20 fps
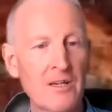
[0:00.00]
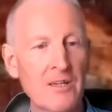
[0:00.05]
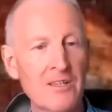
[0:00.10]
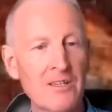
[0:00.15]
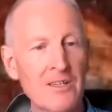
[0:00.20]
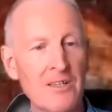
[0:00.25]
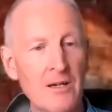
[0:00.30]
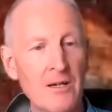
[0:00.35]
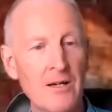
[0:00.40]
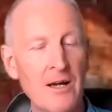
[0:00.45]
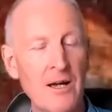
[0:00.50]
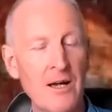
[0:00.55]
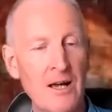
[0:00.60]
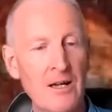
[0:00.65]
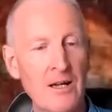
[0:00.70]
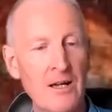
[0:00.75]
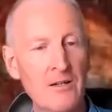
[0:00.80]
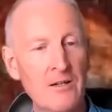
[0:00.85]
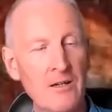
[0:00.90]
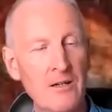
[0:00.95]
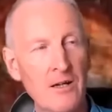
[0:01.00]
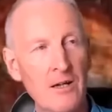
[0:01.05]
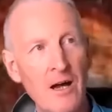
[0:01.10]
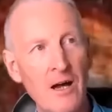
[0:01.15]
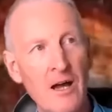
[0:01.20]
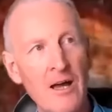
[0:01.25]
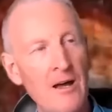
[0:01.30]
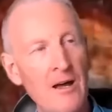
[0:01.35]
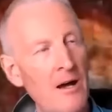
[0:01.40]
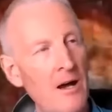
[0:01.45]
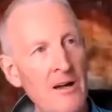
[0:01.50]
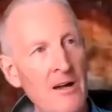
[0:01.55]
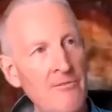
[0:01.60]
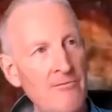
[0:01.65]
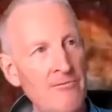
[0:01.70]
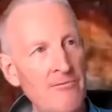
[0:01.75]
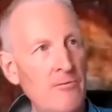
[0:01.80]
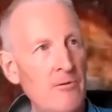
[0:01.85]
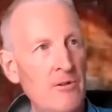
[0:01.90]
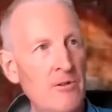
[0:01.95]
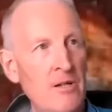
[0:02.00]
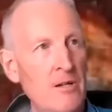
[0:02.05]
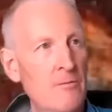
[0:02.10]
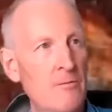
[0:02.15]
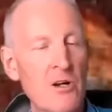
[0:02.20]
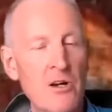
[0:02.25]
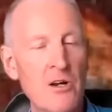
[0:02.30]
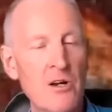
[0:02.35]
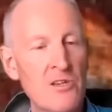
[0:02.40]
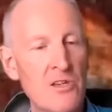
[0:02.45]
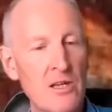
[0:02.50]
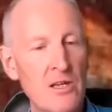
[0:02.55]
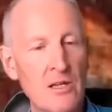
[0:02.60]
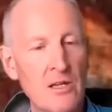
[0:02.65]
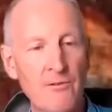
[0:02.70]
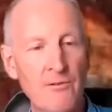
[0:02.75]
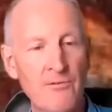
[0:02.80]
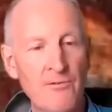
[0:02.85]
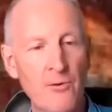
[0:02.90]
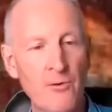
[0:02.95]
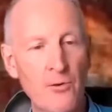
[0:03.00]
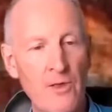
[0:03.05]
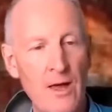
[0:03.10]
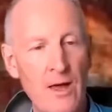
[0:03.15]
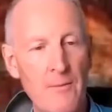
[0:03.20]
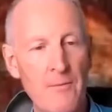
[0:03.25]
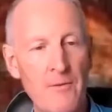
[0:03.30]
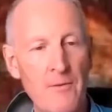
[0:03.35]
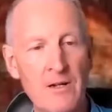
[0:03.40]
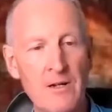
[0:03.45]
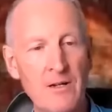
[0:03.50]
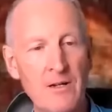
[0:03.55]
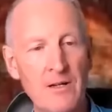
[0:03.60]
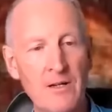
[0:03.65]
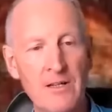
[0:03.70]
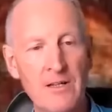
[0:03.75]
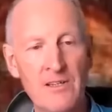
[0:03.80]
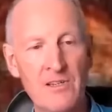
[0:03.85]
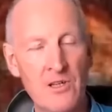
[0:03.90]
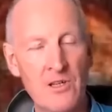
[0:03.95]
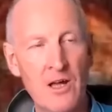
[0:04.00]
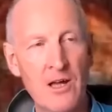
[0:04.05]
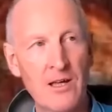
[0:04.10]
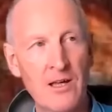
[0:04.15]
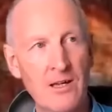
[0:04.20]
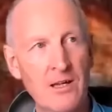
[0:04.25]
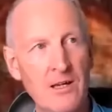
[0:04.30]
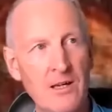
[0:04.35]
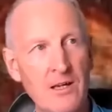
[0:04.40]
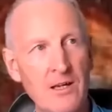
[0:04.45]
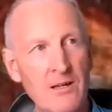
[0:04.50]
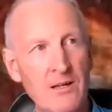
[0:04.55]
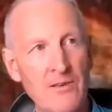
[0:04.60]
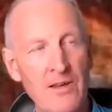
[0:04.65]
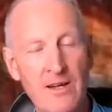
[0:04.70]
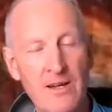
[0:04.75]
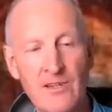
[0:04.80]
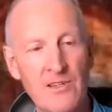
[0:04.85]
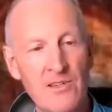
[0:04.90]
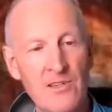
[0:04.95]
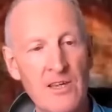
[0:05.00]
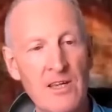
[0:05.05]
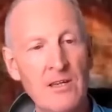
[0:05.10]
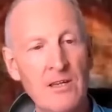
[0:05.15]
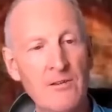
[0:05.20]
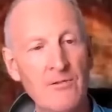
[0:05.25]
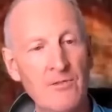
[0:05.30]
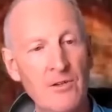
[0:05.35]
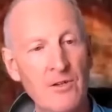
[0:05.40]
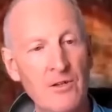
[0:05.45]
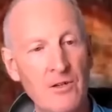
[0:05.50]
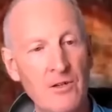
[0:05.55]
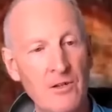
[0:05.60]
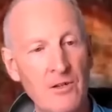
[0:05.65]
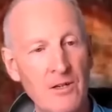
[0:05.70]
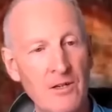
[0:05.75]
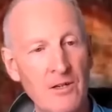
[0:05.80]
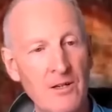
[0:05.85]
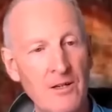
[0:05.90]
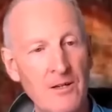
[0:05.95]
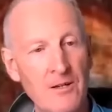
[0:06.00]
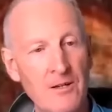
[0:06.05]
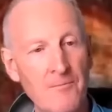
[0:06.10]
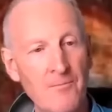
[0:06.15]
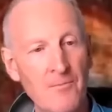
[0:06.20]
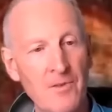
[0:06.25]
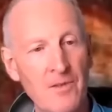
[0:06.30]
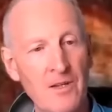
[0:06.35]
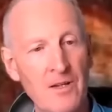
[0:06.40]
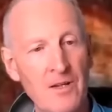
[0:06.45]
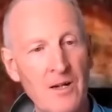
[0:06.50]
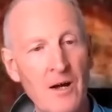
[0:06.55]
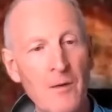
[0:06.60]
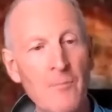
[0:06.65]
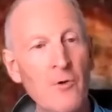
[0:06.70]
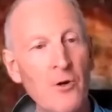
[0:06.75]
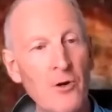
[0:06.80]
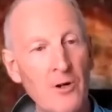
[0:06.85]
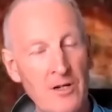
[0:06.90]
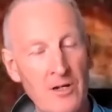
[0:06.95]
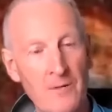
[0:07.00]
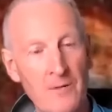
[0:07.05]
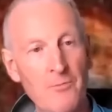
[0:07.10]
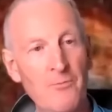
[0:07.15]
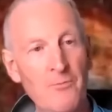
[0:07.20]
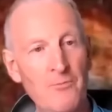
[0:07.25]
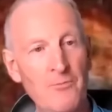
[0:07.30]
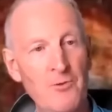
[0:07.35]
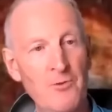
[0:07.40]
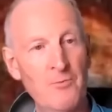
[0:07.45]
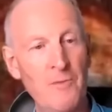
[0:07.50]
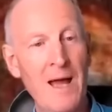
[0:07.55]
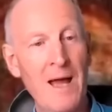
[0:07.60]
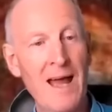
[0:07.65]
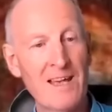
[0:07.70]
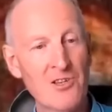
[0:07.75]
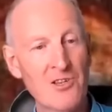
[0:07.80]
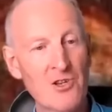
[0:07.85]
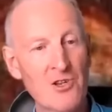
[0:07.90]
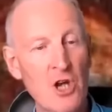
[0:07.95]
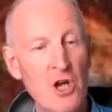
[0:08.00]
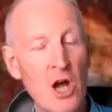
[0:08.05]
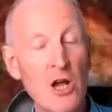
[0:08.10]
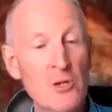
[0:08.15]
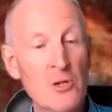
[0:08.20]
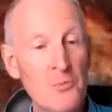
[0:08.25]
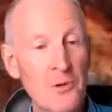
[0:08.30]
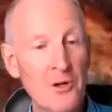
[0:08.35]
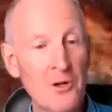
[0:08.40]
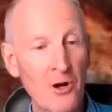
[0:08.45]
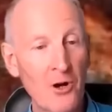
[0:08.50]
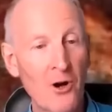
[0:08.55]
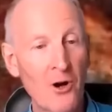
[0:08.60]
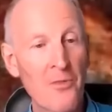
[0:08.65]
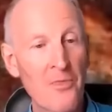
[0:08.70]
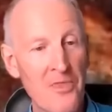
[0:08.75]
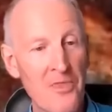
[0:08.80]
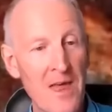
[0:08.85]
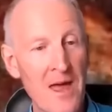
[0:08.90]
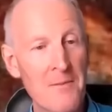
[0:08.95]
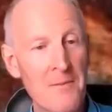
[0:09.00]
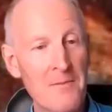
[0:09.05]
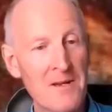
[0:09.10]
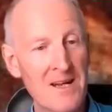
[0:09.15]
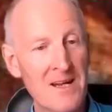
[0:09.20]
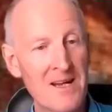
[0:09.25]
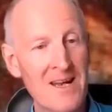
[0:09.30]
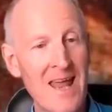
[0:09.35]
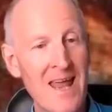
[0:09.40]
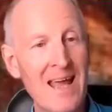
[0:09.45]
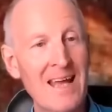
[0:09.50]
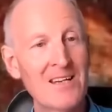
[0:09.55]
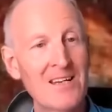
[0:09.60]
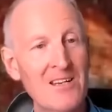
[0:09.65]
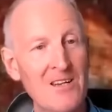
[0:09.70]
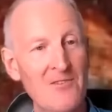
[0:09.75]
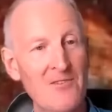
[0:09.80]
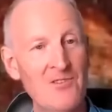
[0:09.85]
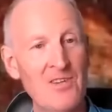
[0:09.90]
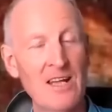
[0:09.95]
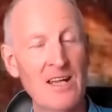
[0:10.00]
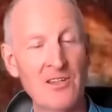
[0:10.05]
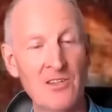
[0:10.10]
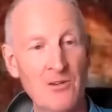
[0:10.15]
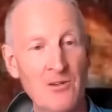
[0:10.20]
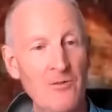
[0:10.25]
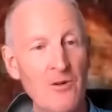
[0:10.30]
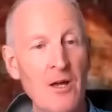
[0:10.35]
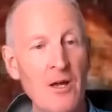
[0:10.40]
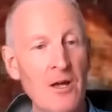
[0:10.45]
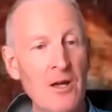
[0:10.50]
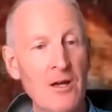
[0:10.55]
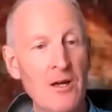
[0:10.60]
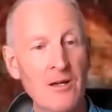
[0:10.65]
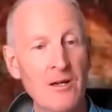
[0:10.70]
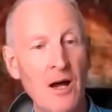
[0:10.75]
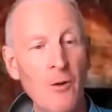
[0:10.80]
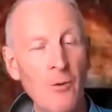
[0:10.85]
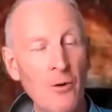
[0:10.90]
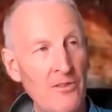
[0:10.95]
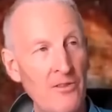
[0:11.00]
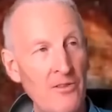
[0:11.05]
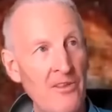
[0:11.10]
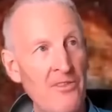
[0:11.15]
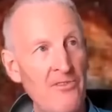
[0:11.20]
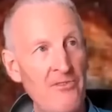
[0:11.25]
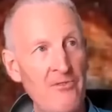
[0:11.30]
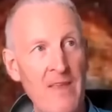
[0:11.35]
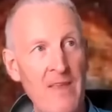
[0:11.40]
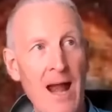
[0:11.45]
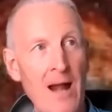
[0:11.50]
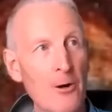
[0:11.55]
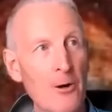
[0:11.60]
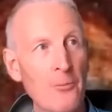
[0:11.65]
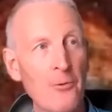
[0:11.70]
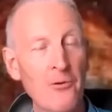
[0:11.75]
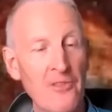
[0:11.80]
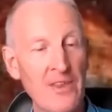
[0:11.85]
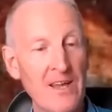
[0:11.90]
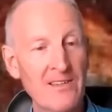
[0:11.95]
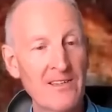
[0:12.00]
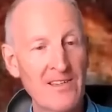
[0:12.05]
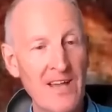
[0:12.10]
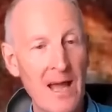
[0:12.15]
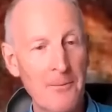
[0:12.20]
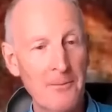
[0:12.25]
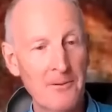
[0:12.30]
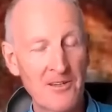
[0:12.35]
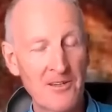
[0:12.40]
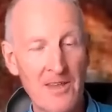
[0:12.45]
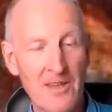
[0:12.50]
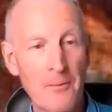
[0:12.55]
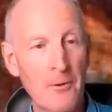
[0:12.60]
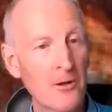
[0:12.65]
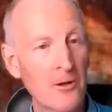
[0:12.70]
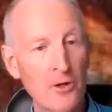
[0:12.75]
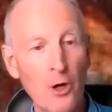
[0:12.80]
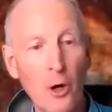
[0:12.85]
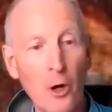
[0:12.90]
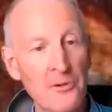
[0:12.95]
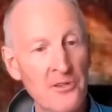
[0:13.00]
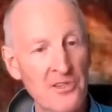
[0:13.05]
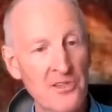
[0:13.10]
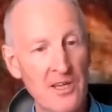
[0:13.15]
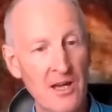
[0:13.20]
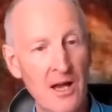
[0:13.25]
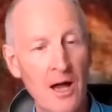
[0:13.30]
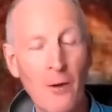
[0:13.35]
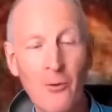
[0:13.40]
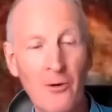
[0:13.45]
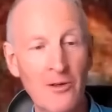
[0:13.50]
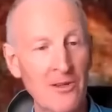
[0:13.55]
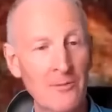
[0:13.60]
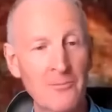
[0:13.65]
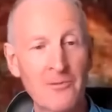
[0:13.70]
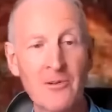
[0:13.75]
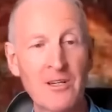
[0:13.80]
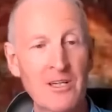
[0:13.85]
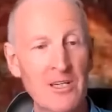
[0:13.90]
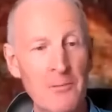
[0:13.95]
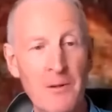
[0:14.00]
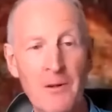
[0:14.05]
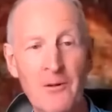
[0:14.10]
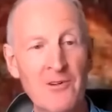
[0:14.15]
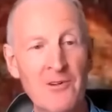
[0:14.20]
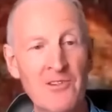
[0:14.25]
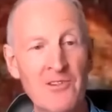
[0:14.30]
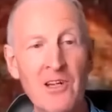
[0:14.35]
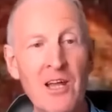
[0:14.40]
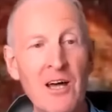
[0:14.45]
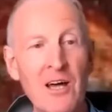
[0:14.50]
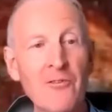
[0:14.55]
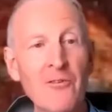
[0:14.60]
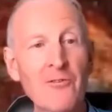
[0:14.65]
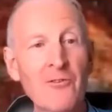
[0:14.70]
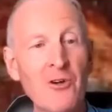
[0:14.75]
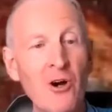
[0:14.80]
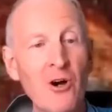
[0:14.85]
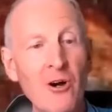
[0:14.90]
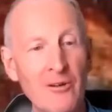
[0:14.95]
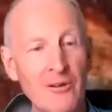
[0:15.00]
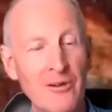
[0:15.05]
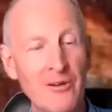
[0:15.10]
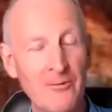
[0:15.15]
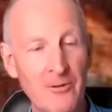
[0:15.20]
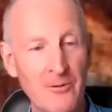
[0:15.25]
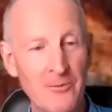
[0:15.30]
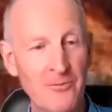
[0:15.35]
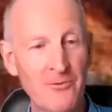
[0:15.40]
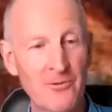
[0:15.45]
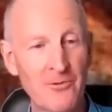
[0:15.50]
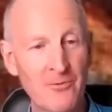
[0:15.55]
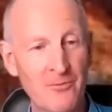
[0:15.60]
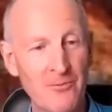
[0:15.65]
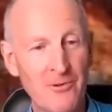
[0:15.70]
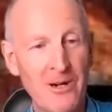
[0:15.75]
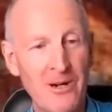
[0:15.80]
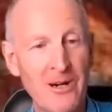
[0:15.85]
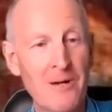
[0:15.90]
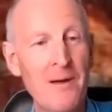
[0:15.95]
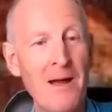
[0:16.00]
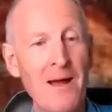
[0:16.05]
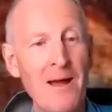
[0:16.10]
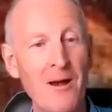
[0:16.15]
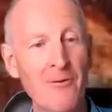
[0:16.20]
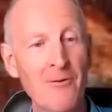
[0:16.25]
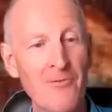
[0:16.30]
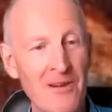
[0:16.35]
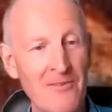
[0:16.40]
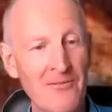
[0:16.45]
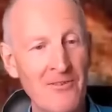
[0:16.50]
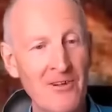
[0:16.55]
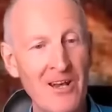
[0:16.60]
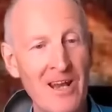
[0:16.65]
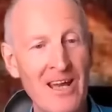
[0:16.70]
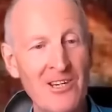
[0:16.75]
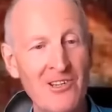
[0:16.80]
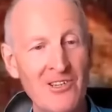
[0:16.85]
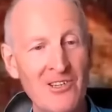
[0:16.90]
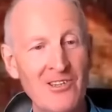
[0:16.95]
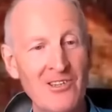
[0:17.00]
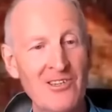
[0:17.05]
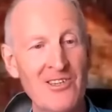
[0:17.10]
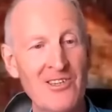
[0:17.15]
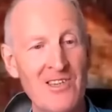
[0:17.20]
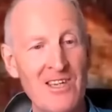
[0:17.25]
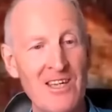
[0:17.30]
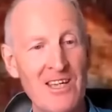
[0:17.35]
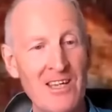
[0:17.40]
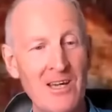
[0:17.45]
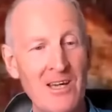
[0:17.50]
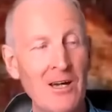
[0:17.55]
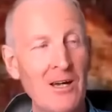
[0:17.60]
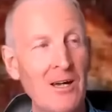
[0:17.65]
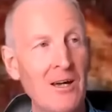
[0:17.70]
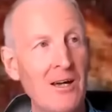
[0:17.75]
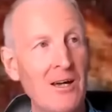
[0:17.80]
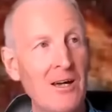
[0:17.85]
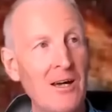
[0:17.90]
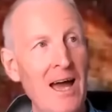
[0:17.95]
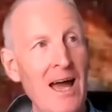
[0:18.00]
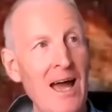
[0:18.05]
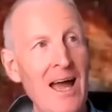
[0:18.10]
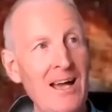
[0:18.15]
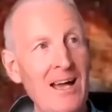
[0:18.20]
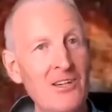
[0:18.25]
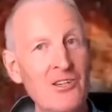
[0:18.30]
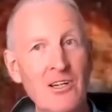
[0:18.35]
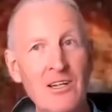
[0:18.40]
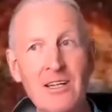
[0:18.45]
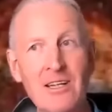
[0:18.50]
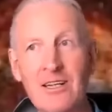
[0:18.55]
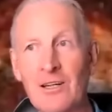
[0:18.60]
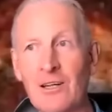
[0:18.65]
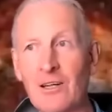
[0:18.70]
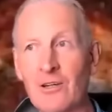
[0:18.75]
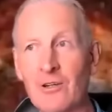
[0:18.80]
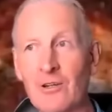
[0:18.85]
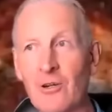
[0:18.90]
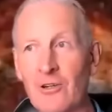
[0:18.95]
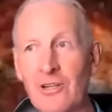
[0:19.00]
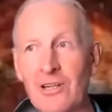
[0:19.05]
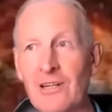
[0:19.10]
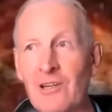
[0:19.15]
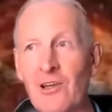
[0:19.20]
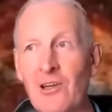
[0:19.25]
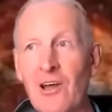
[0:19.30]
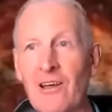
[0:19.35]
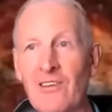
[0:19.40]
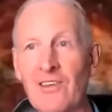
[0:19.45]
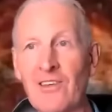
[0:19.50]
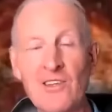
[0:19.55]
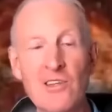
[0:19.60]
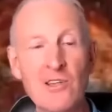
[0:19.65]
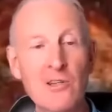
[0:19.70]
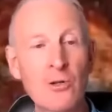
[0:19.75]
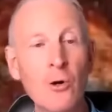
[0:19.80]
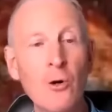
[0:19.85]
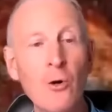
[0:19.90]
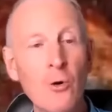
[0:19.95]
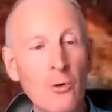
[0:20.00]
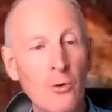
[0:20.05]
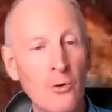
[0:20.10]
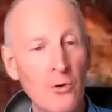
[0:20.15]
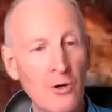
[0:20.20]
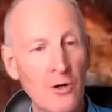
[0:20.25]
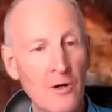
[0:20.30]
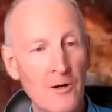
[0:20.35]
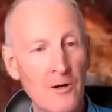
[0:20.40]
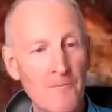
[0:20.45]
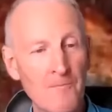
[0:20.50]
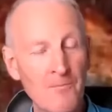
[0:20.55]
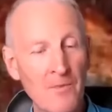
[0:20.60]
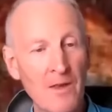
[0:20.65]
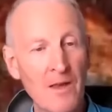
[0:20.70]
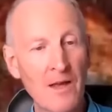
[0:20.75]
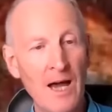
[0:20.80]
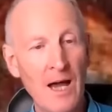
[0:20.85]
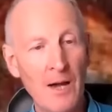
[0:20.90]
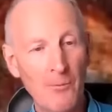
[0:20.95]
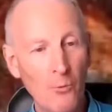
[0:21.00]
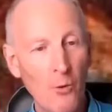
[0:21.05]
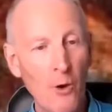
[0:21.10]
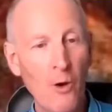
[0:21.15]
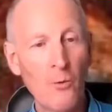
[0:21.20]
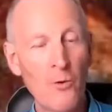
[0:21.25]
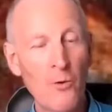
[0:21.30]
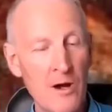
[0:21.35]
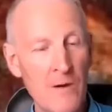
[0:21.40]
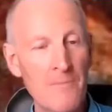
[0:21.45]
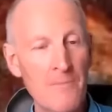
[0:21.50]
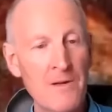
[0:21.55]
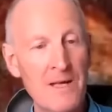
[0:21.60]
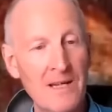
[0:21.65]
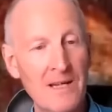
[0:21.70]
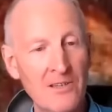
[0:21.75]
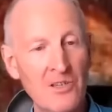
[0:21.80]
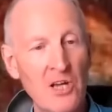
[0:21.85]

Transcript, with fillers: you know, and I, I have, you know, mercy for them. You know, it's like they're deceived. You know, I'm not going to pass judgment on them in a negative sense of, I want the terrible things to happen to them. I want the opposite. I want them to experience the love of God that would bring about a revelation to see actually God isn't like this at all. And what we're being